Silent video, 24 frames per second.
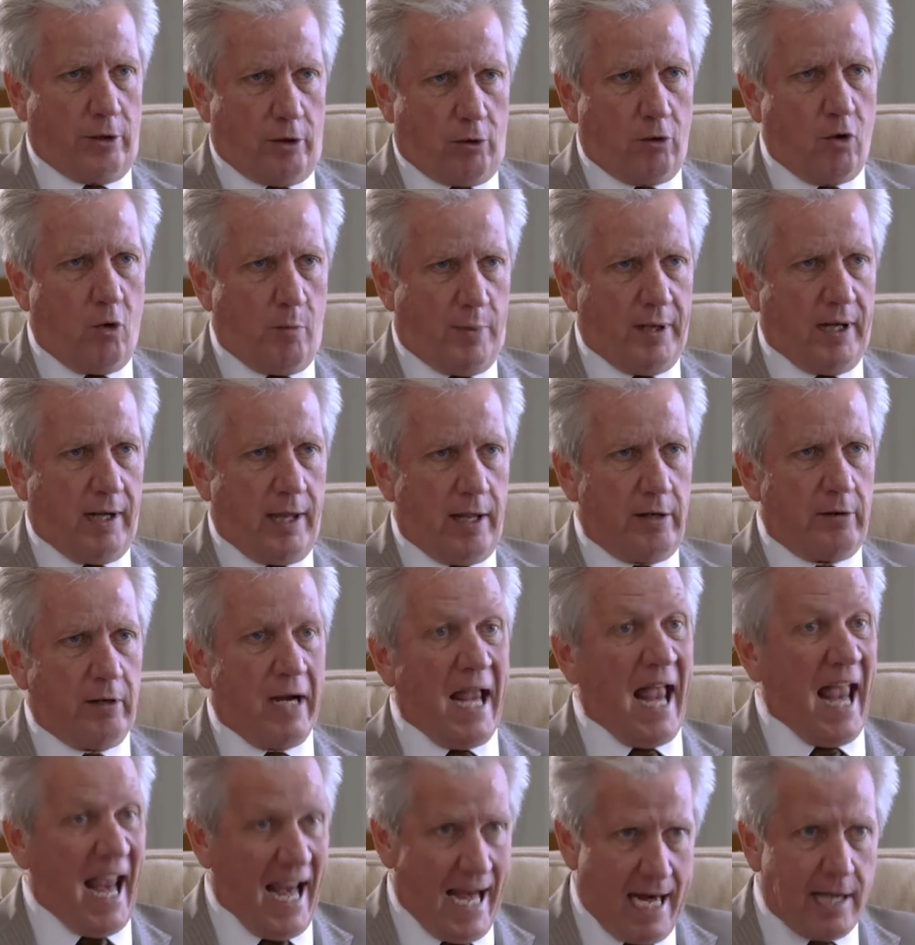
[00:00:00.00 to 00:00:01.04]
your open letter,
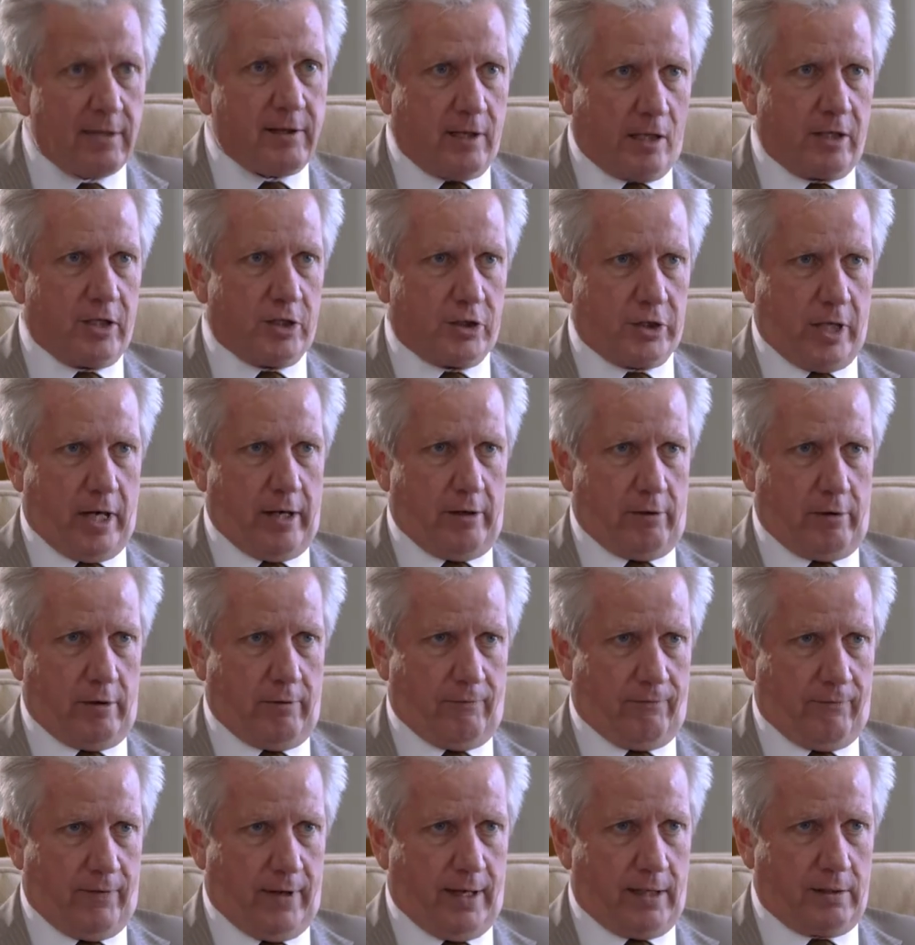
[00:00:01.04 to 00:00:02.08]
had the desired
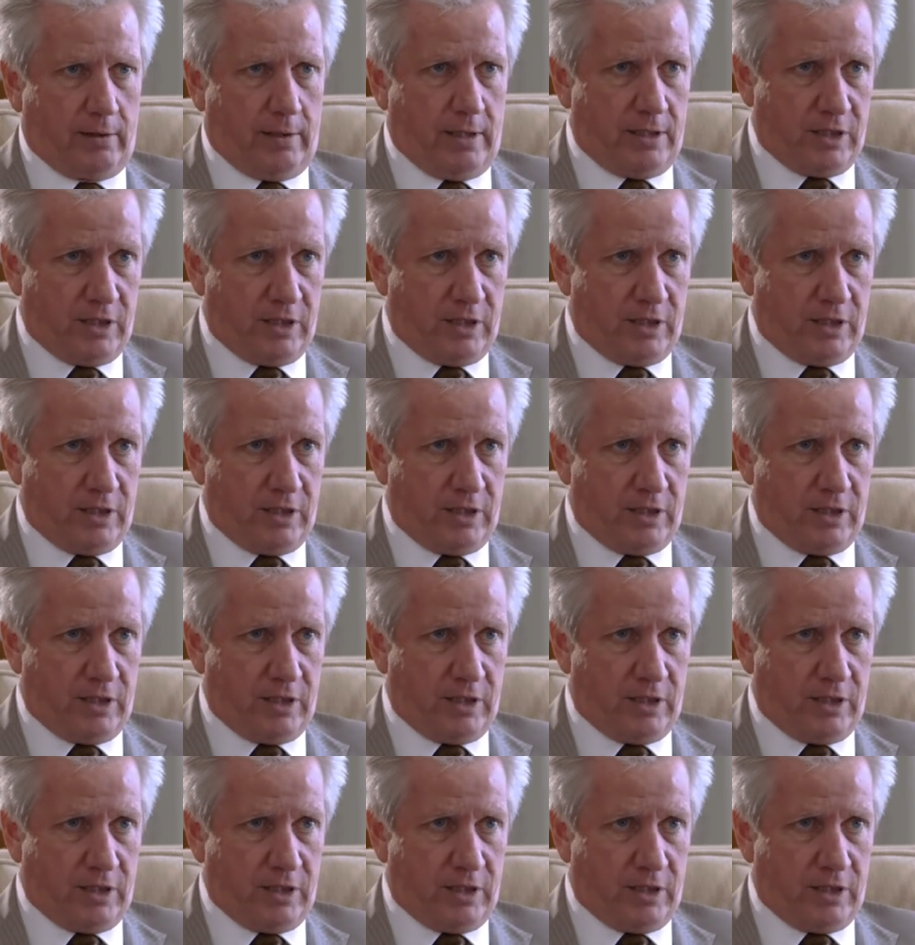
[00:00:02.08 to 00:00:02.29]
effect.